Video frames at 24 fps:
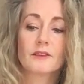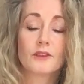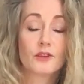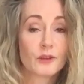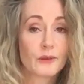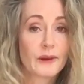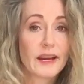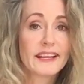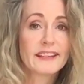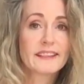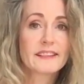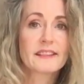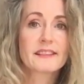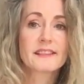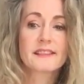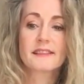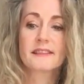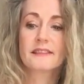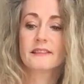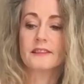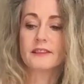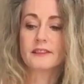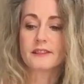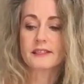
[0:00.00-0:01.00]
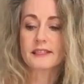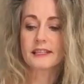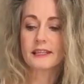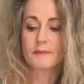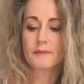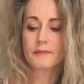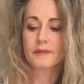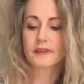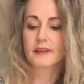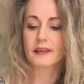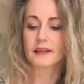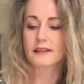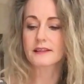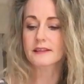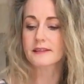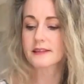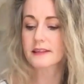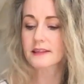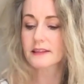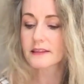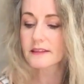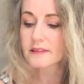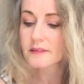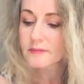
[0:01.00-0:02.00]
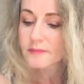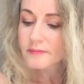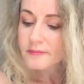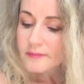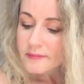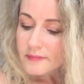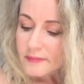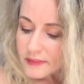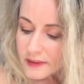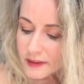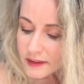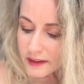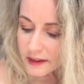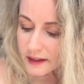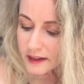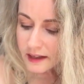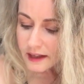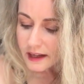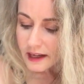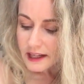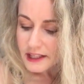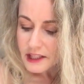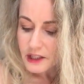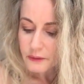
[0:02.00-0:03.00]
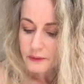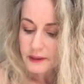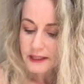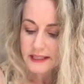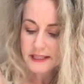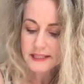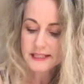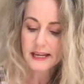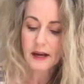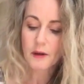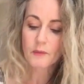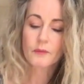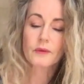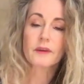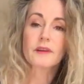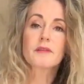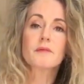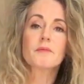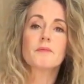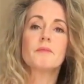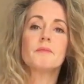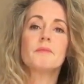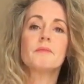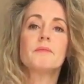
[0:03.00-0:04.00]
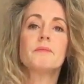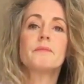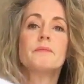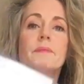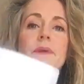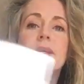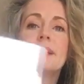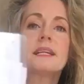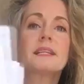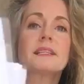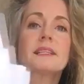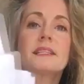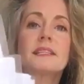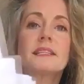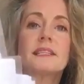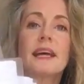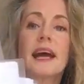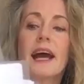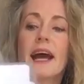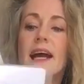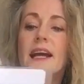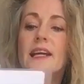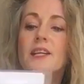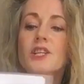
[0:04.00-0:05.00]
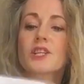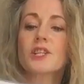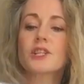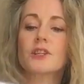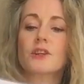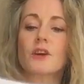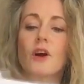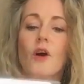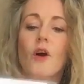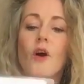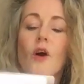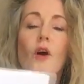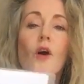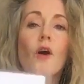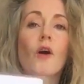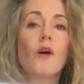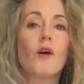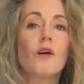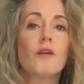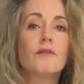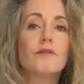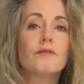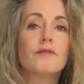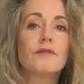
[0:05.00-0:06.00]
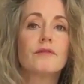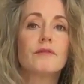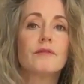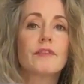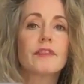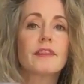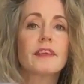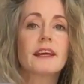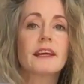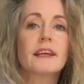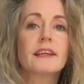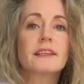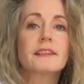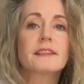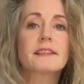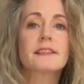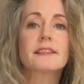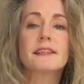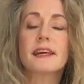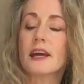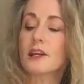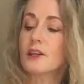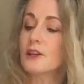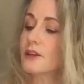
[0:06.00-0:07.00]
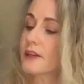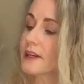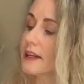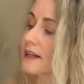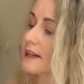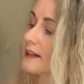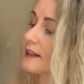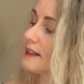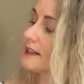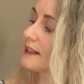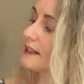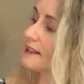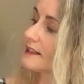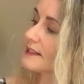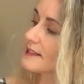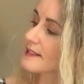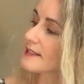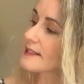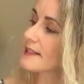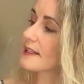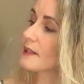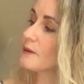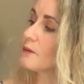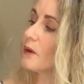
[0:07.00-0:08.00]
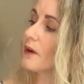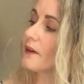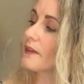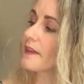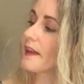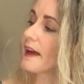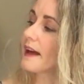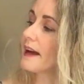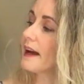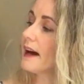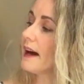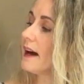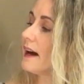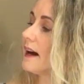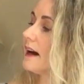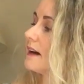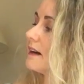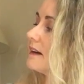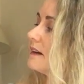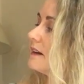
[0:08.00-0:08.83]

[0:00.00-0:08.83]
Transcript: 2 ends, you slip things in, and you end up with big stash of things that you can clearly see what they are.